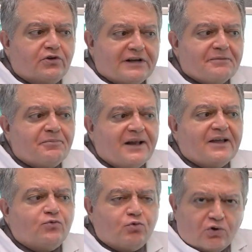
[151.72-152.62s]

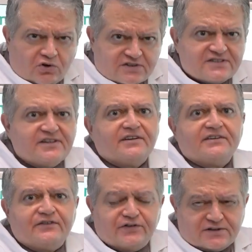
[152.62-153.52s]
implant works
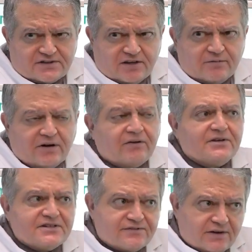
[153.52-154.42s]
there the first time around
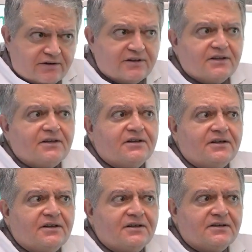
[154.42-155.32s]
is very
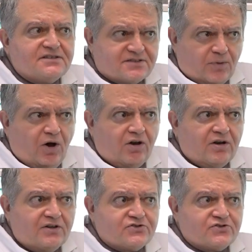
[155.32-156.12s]
small.